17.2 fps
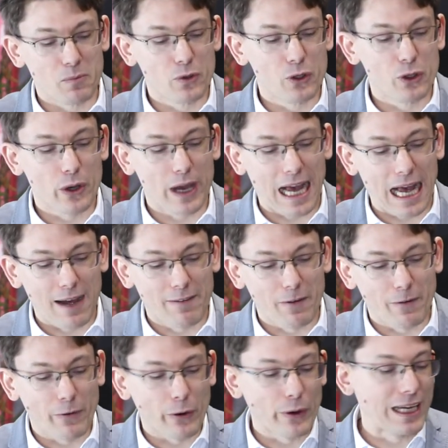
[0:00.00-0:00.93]
you have
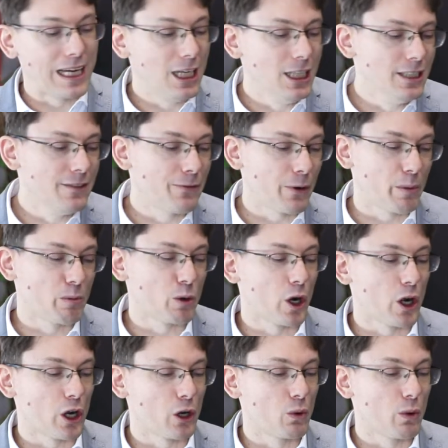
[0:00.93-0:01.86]
a very clean
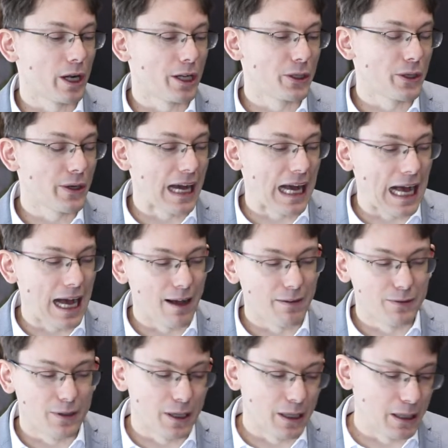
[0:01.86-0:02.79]
framework where you
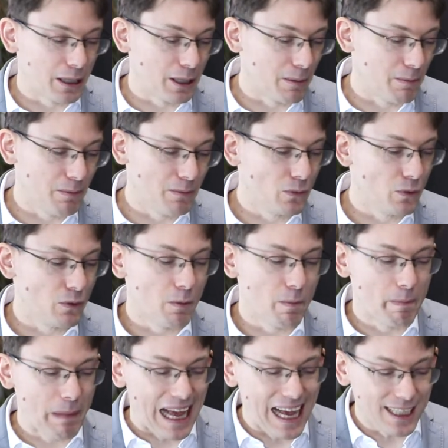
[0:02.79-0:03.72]
have
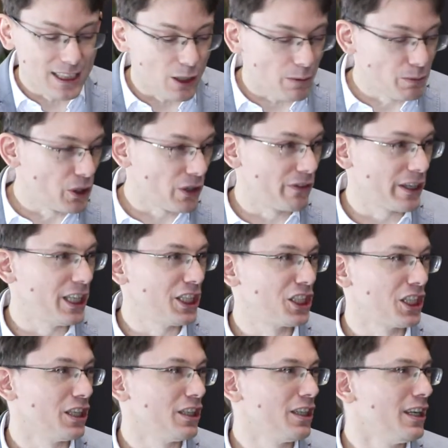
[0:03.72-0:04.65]
past
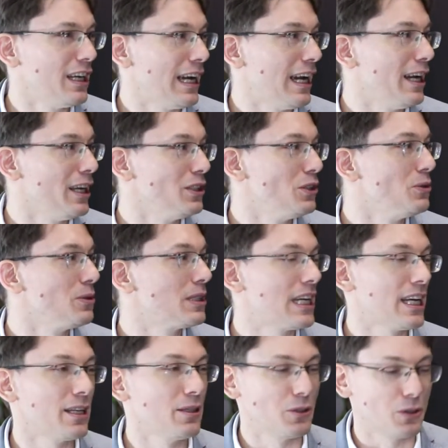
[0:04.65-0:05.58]
observation and you
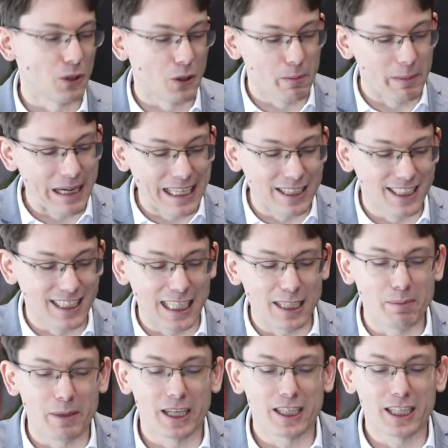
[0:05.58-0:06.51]
can, you know, make a
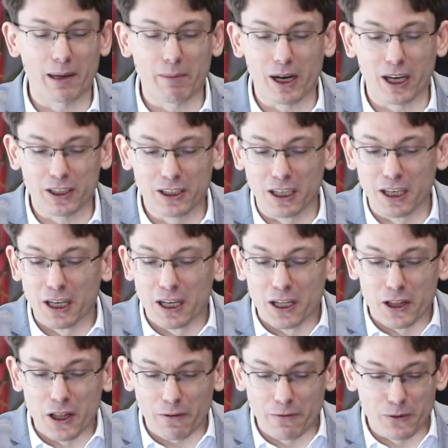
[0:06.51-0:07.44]
statement about
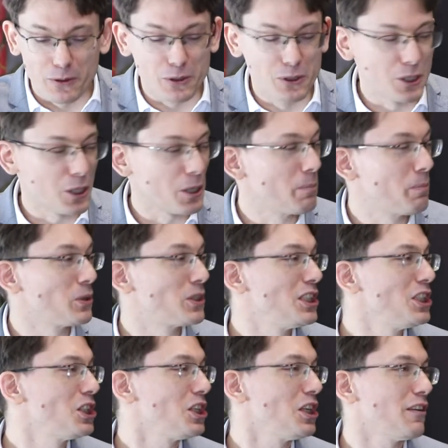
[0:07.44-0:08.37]
the future
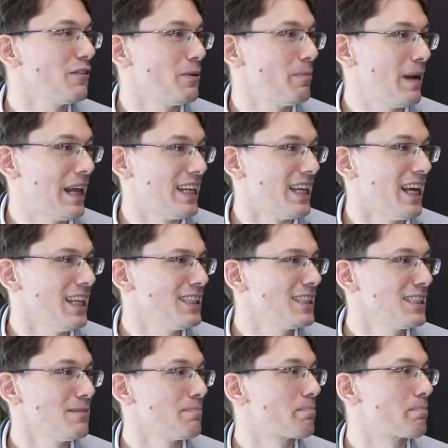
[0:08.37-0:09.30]
position of the planet,
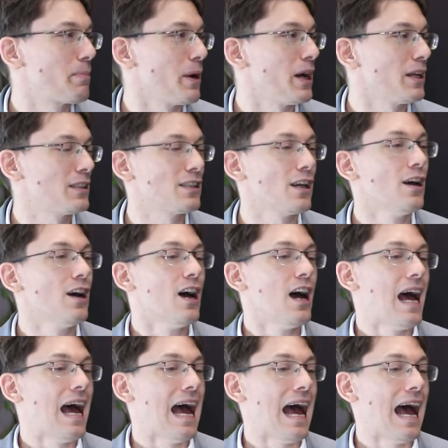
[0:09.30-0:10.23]
but
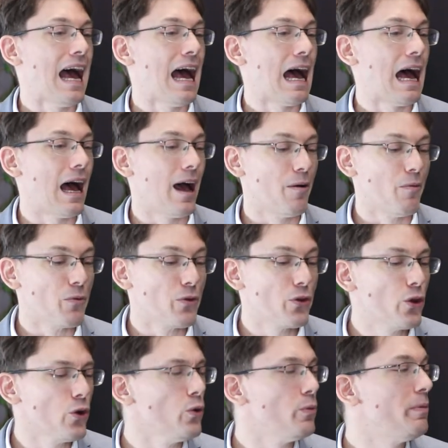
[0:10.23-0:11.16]

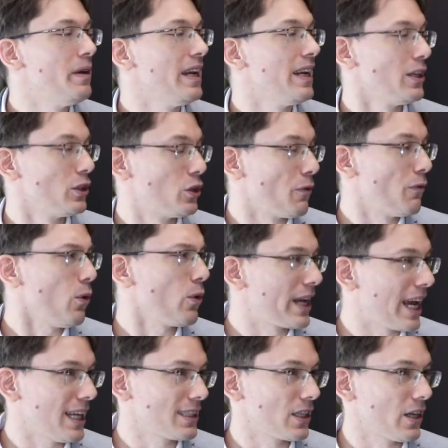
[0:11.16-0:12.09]
you being the
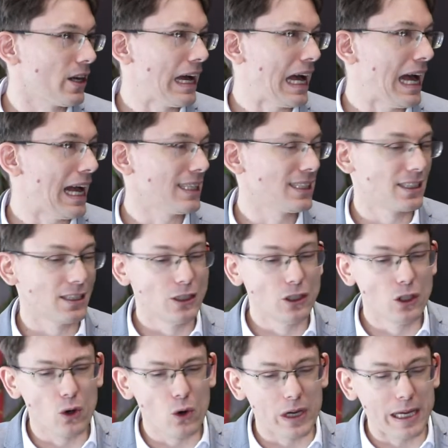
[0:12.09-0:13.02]
forecaster has
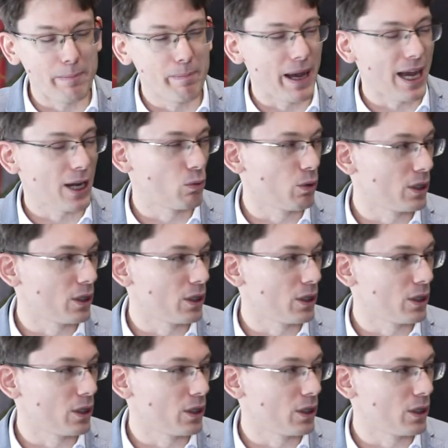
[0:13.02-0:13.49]
no impact